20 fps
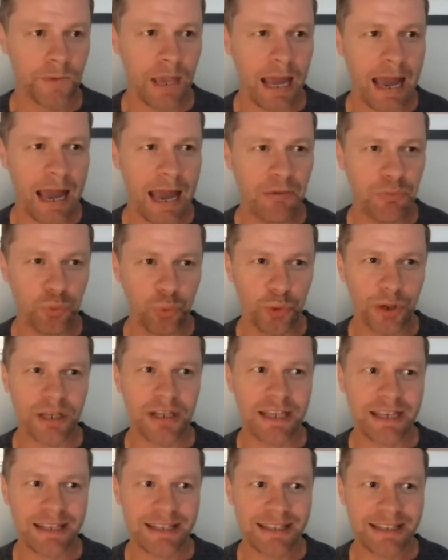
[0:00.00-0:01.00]
I
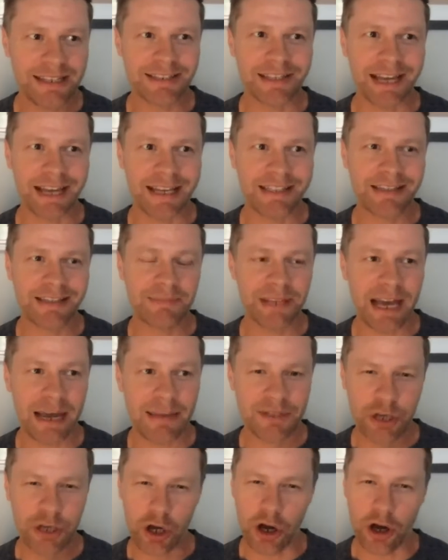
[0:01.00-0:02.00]
really dislike
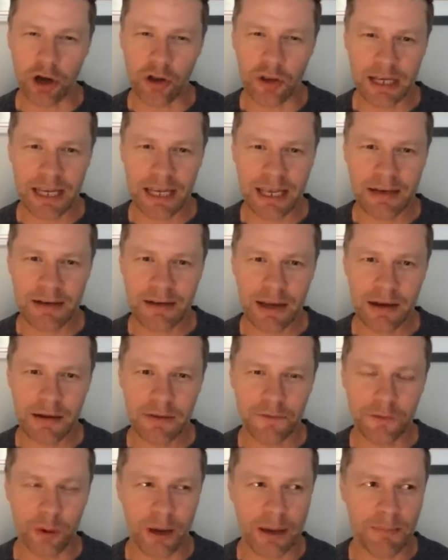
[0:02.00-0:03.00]
sometimes calling in
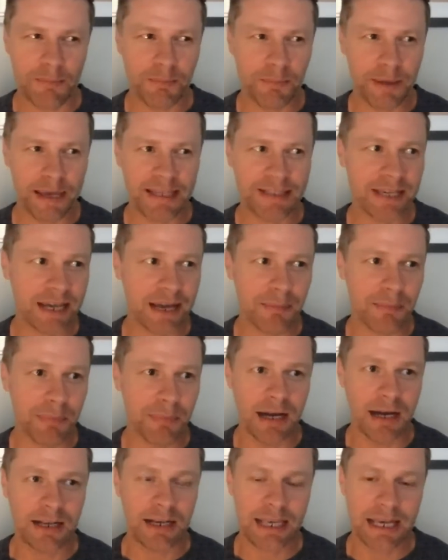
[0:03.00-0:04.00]
for a basic
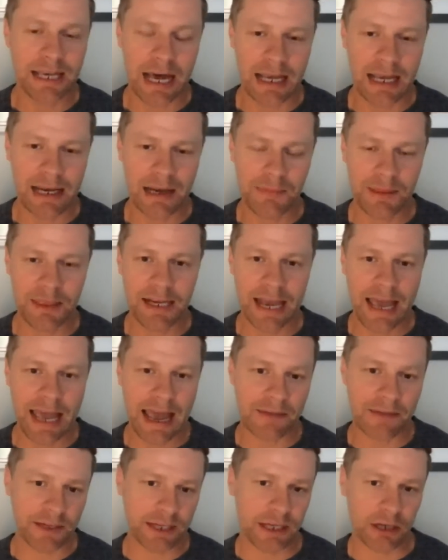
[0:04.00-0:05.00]
commodity item and then
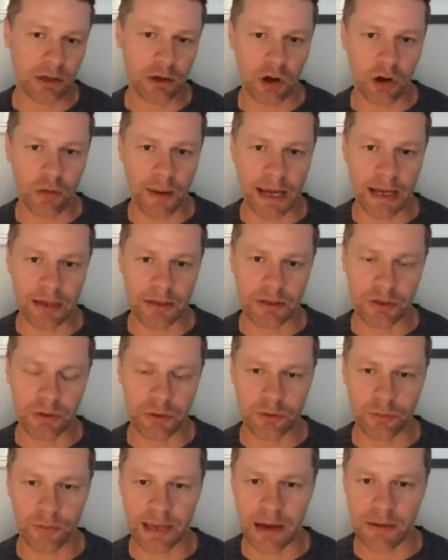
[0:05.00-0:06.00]
have to get a call back 2
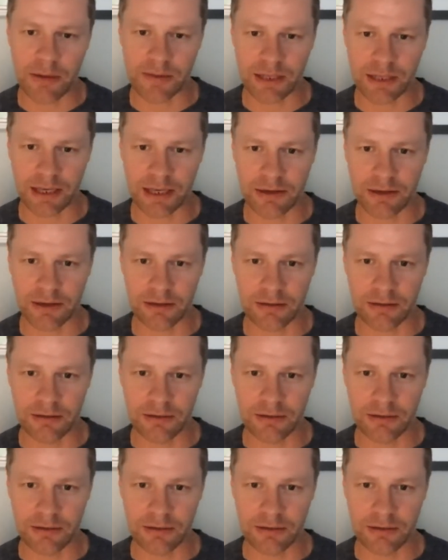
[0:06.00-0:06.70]
to 3 hours later.